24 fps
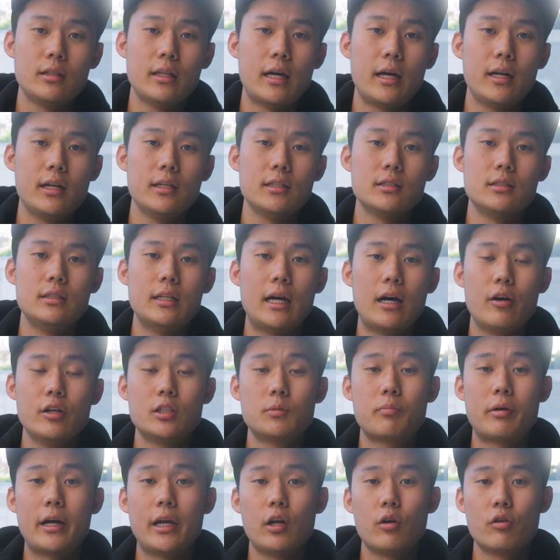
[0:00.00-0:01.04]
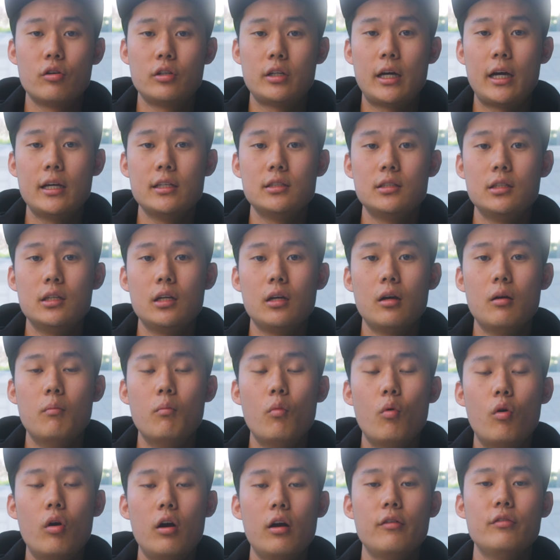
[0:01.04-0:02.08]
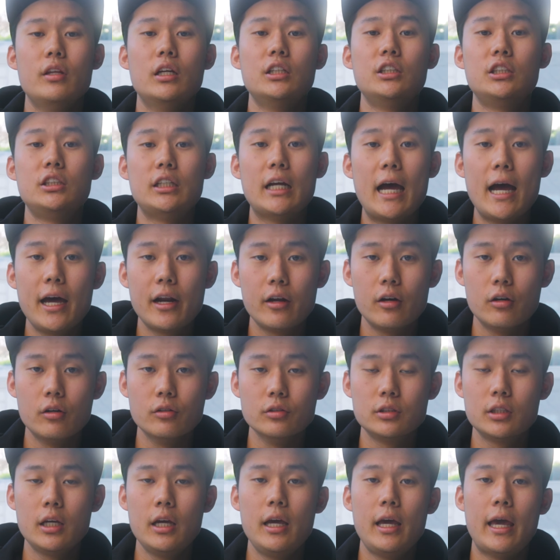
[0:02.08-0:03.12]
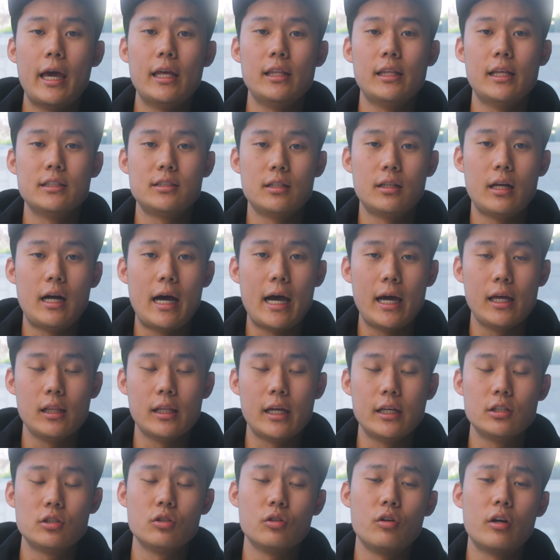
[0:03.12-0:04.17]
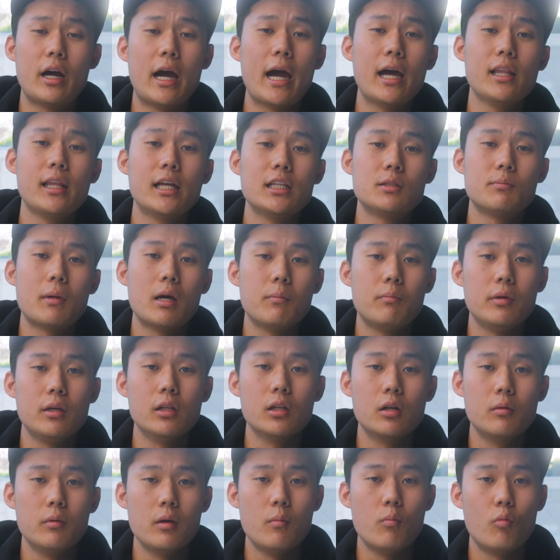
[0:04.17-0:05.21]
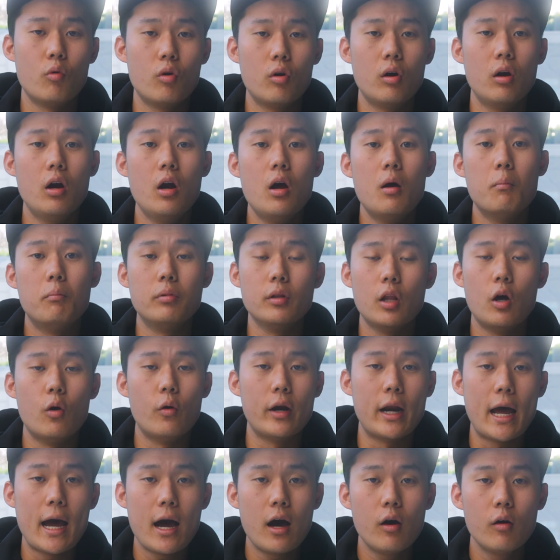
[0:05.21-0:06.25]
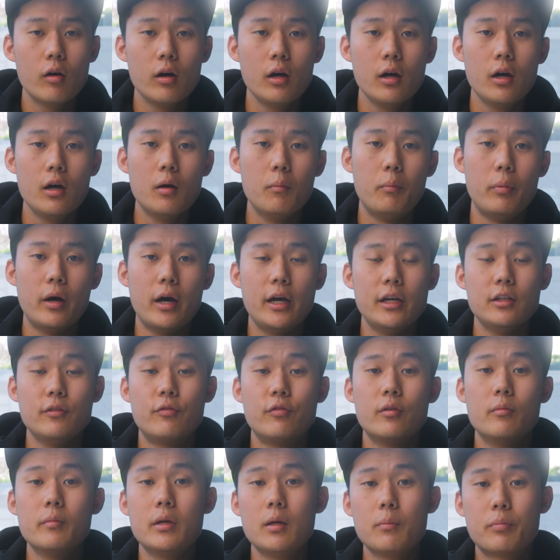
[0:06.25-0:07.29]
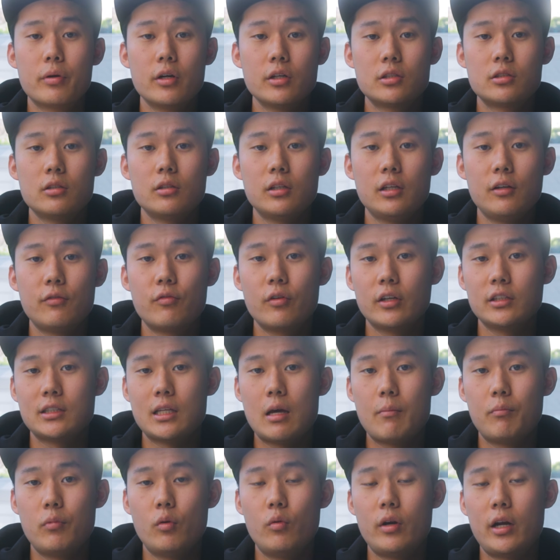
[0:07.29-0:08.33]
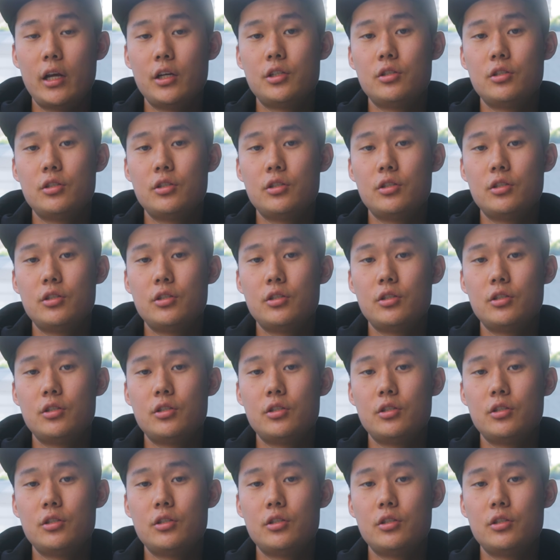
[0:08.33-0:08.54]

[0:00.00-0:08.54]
to that is now it's prioritizing more of the shadows and less of the highlights. So your highlights might be a little bit more blown out. But for me personally, for example, when I